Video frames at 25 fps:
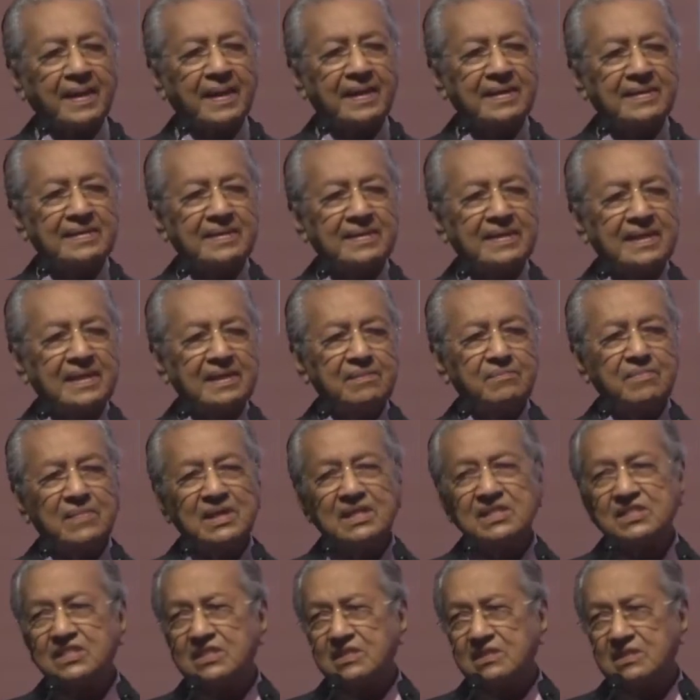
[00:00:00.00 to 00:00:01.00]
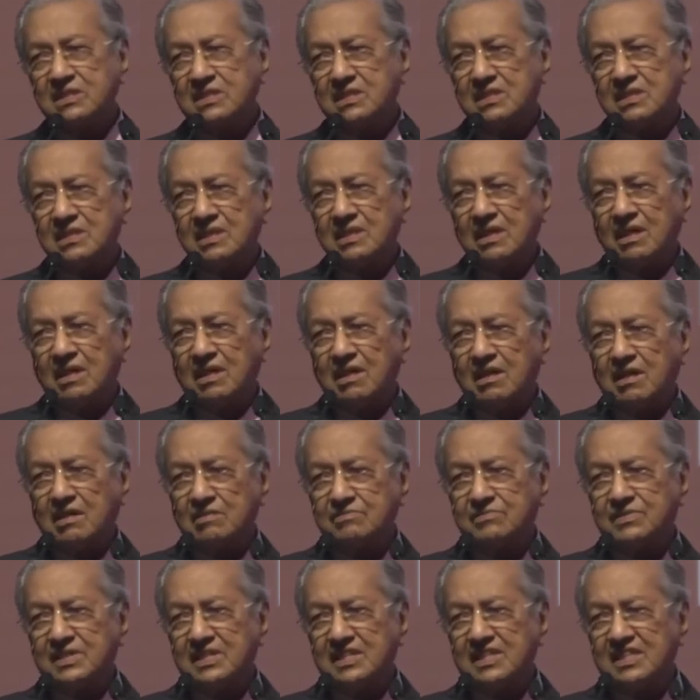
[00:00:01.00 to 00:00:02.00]
The emergence of
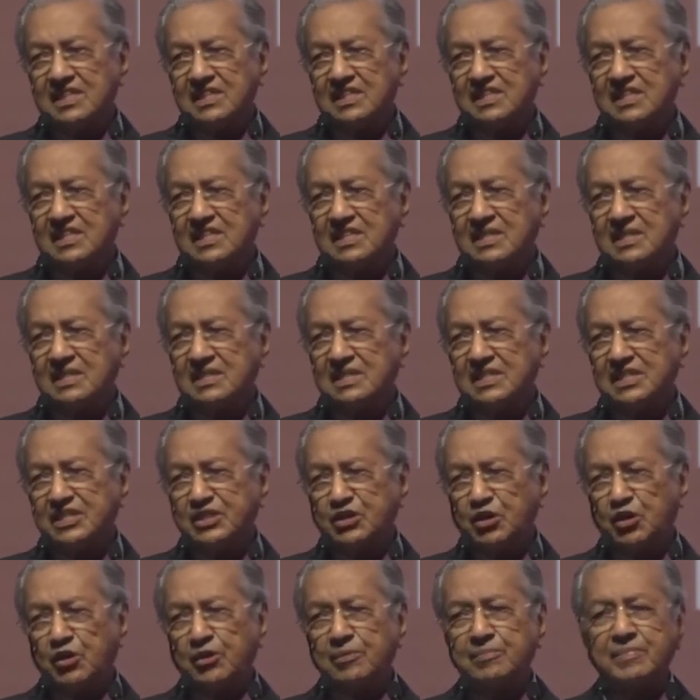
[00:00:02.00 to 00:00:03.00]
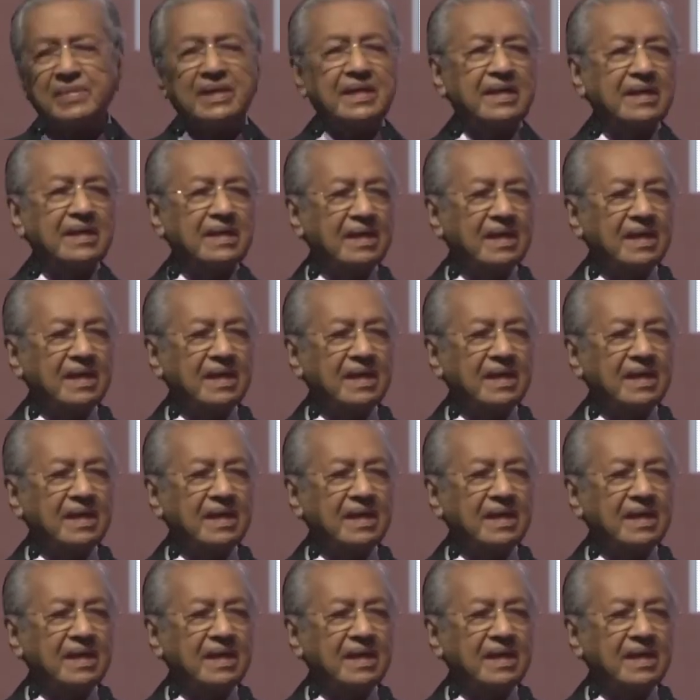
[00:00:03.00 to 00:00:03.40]
the digital economy